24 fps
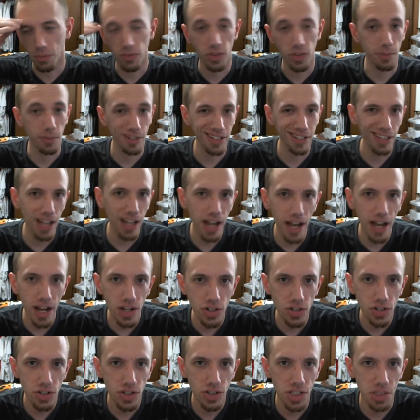of them
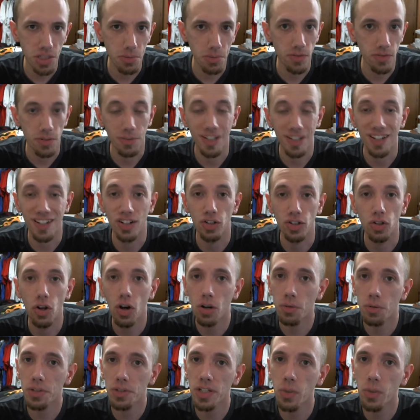clash, some of them get
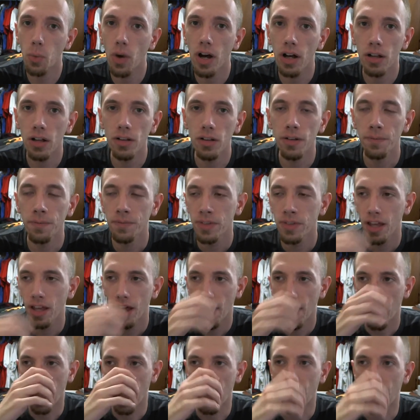along really well,
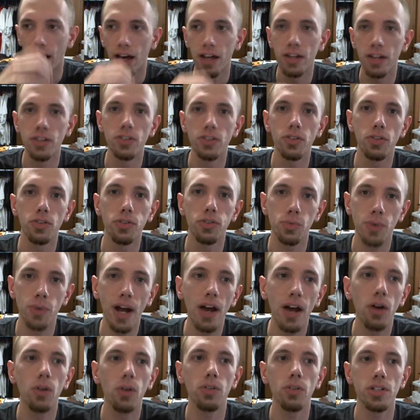and
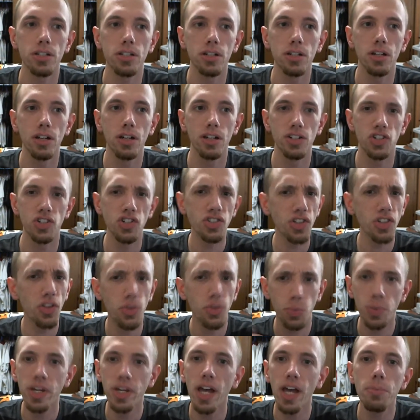throughout just the
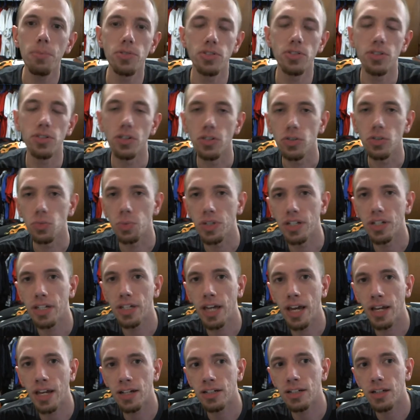3 episodes, we
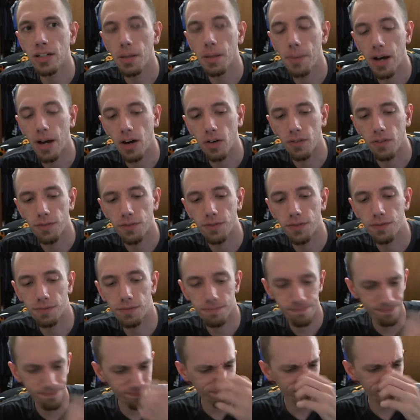gained about
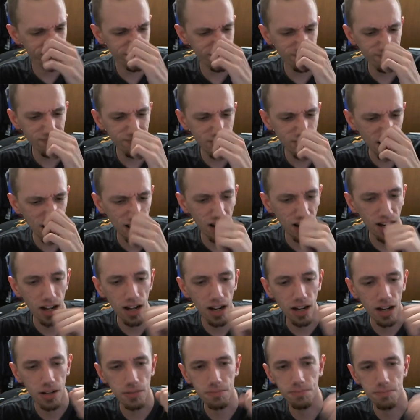
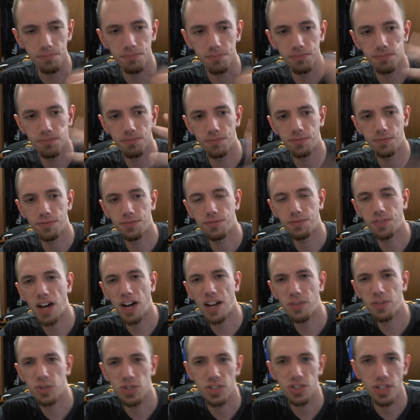5
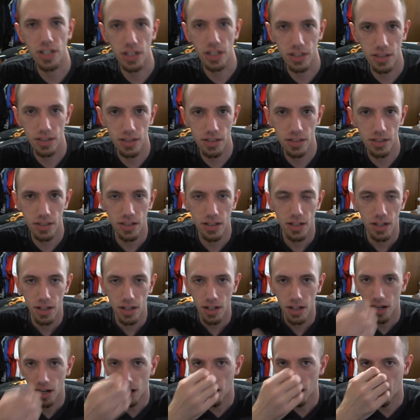or 6
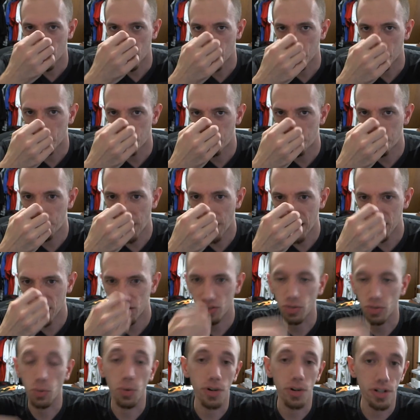
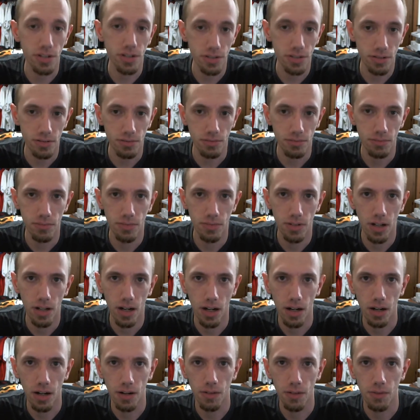backstories
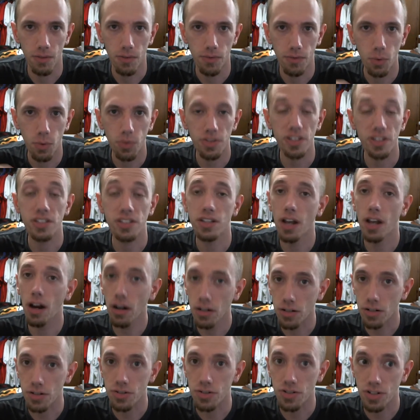for these
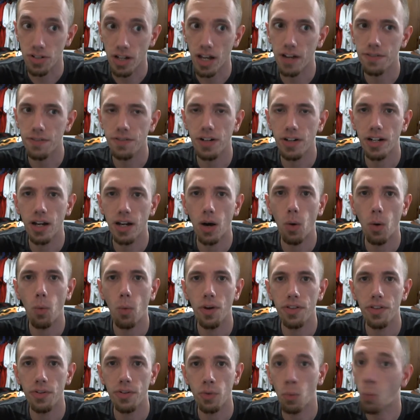characters to kind of find
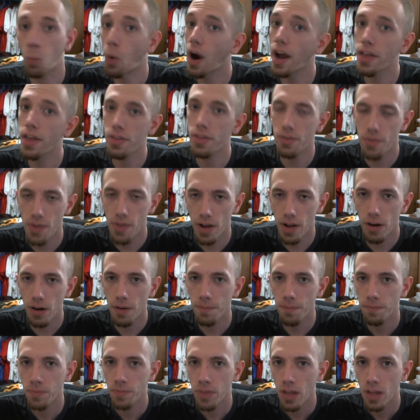out either why they're there